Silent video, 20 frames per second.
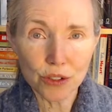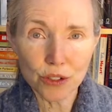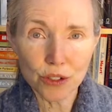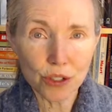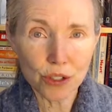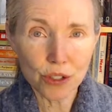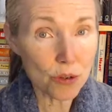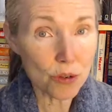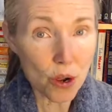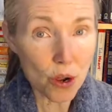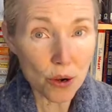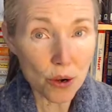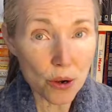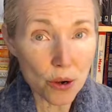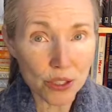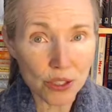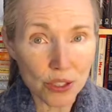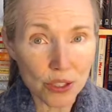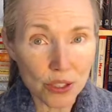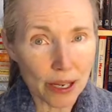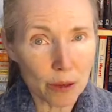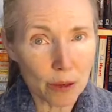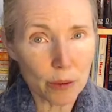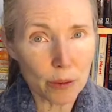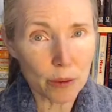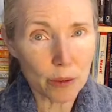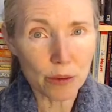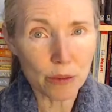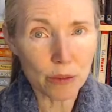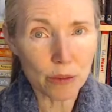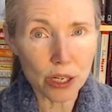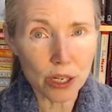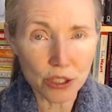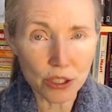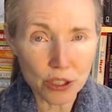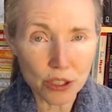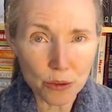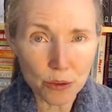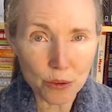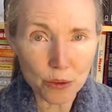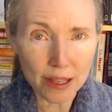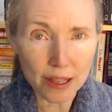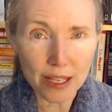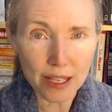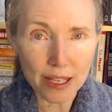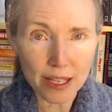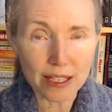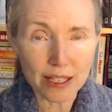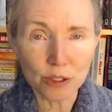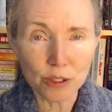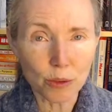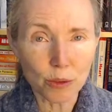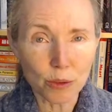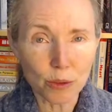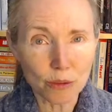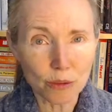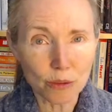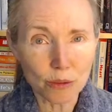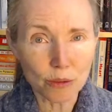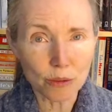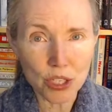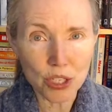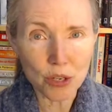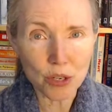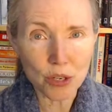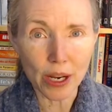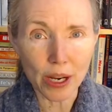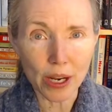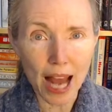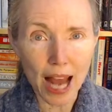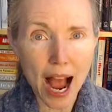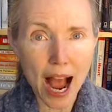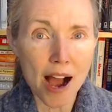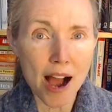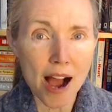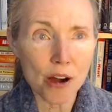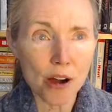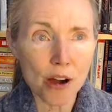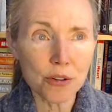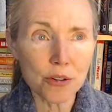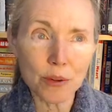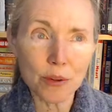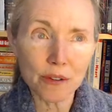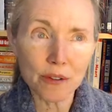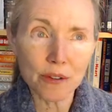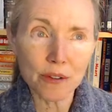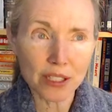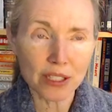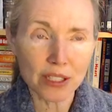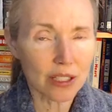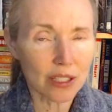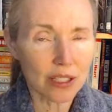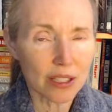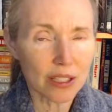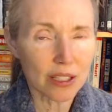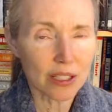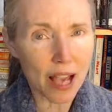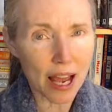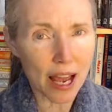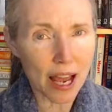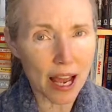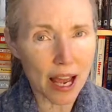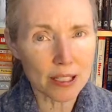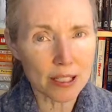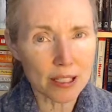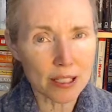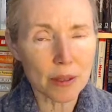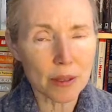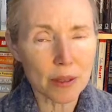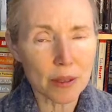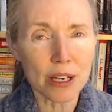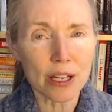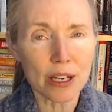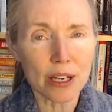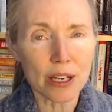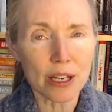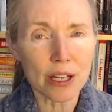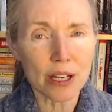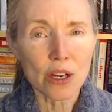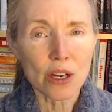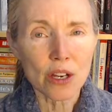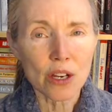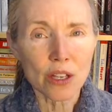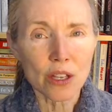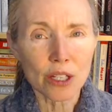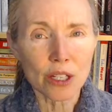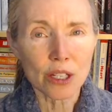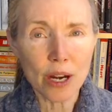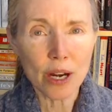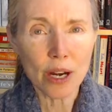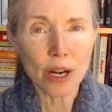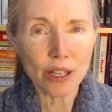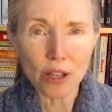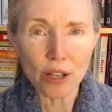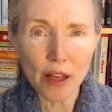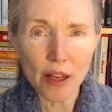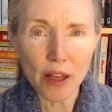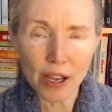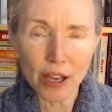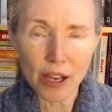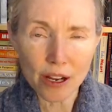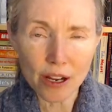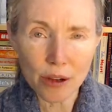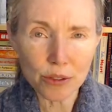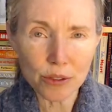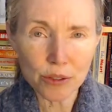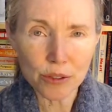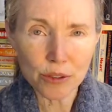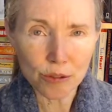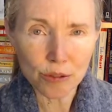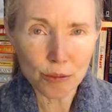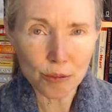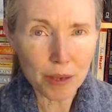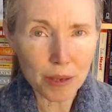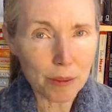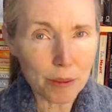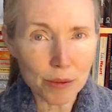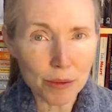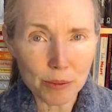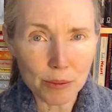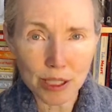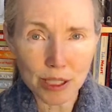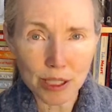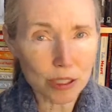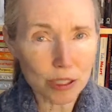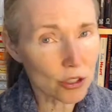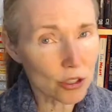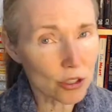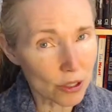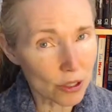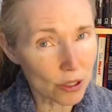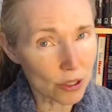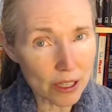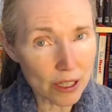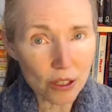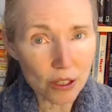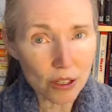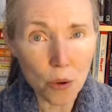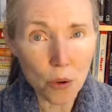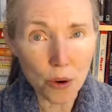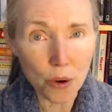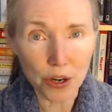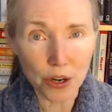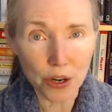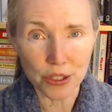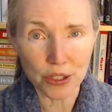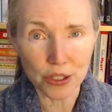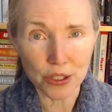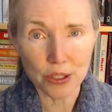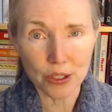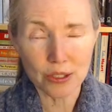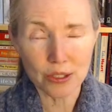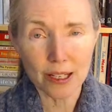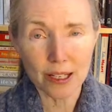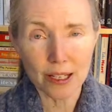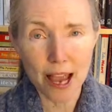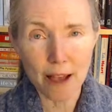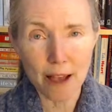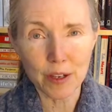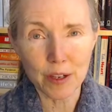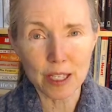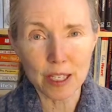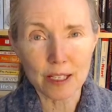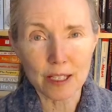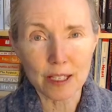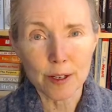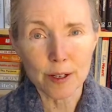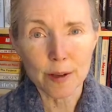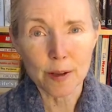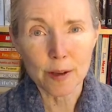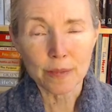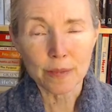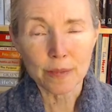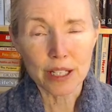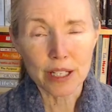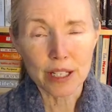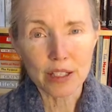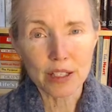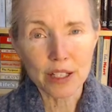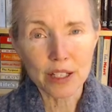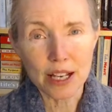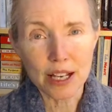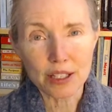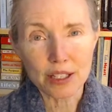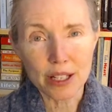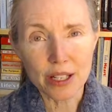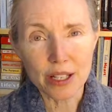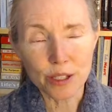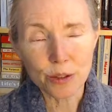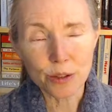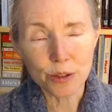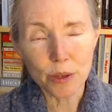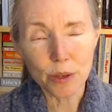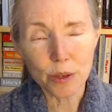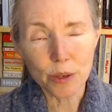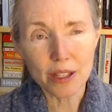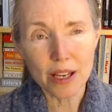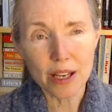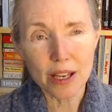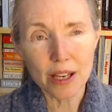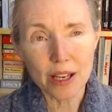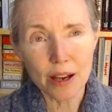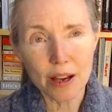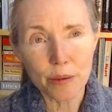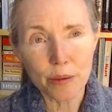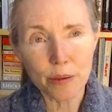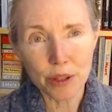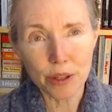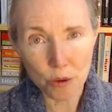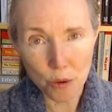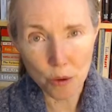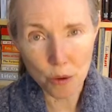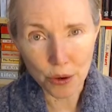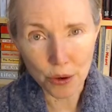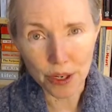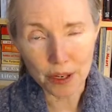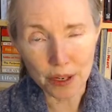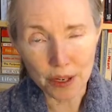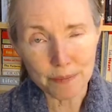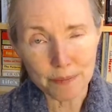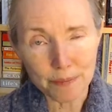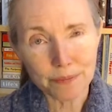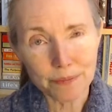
2 doses, like we're doing things we shouldn't be doing. How do we fix it? This is kind of some of the train of thought that goes through people's minds. Surely the coroners, having discussed things with the coroner,